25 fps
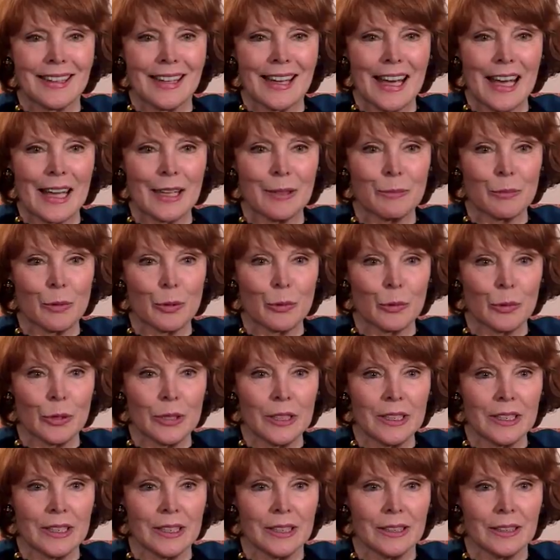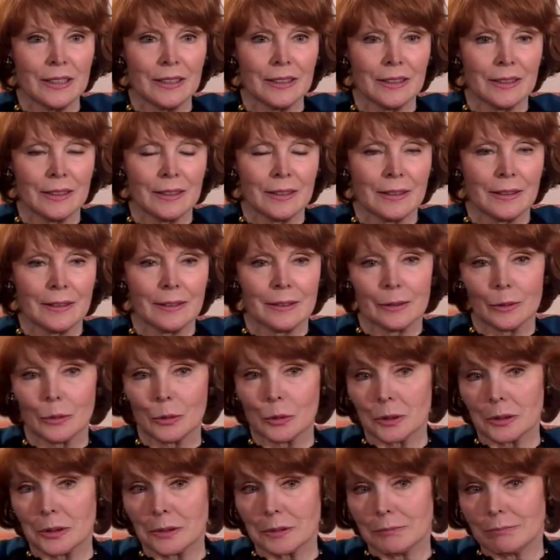and Marie,
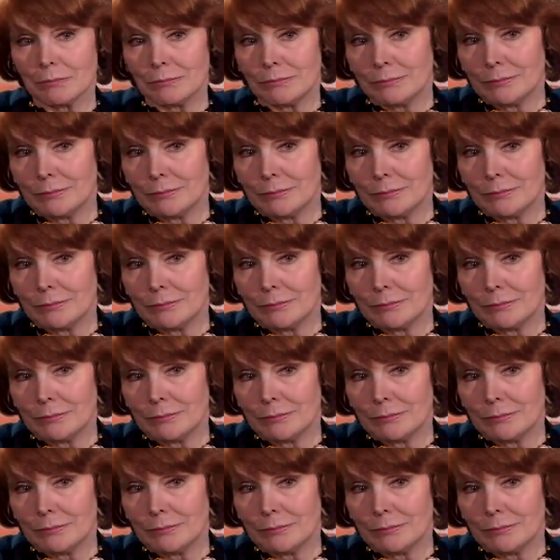or